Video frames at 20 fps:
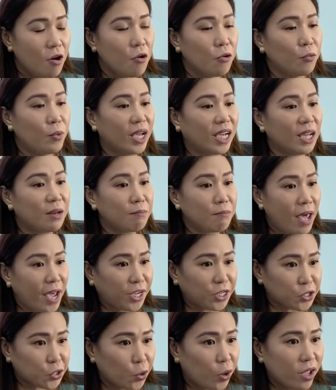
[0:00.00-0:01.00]
We can make
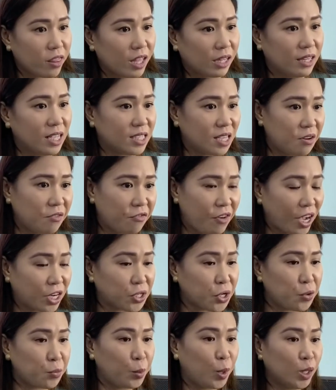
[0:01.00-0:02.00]
sure that this
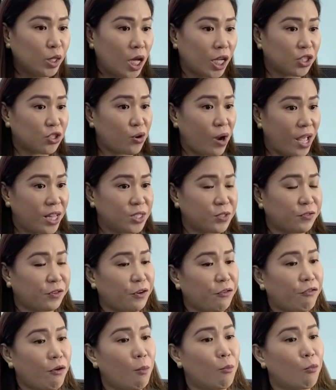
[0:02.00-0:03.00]
infection will not
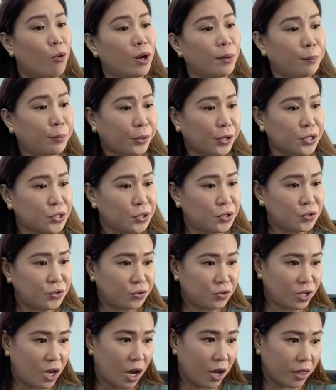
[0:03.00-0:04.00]
transfer from one person to
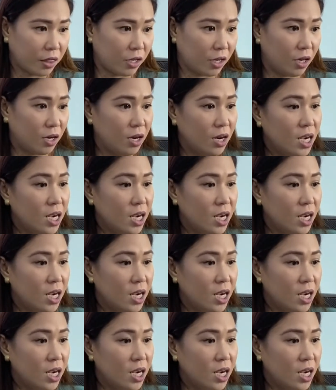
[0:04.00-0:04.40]
the other.